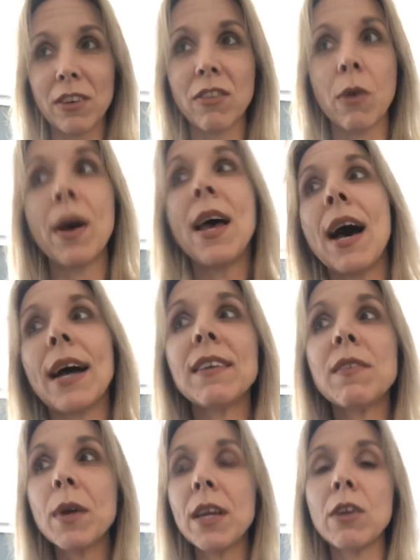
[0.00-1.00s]
So I
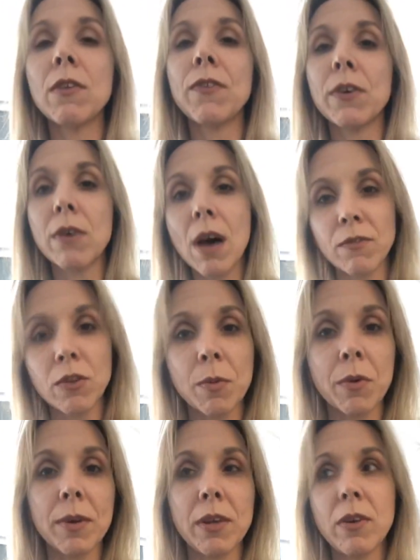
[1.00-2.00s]
just want you to feel
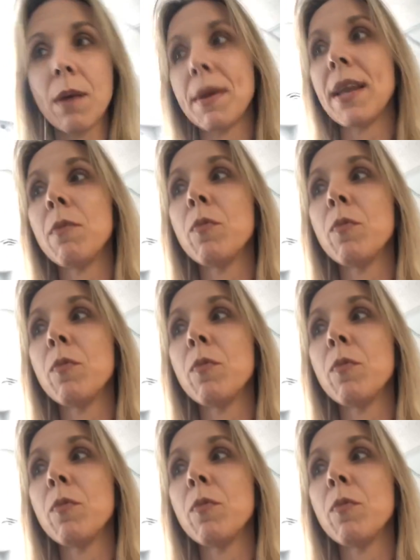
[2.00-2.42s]
comfortable when you come in,